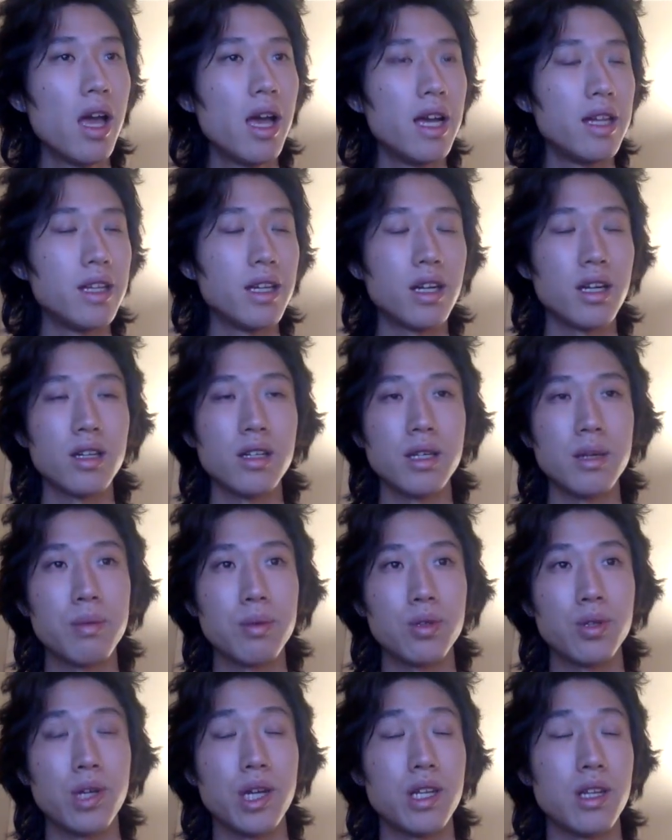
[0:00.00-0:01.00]
and they aren't
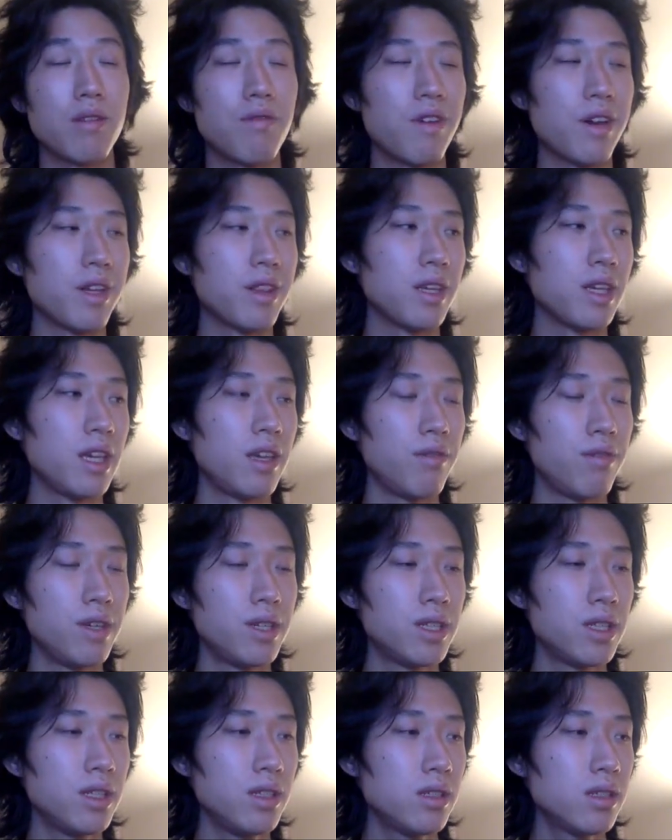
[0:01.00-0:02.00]
able to identify the key
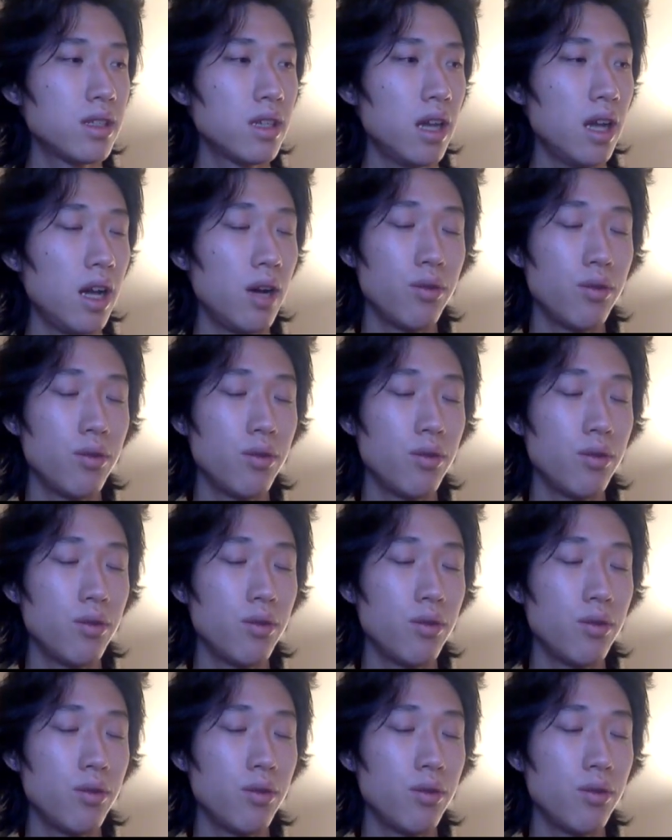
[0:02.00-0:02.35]
features,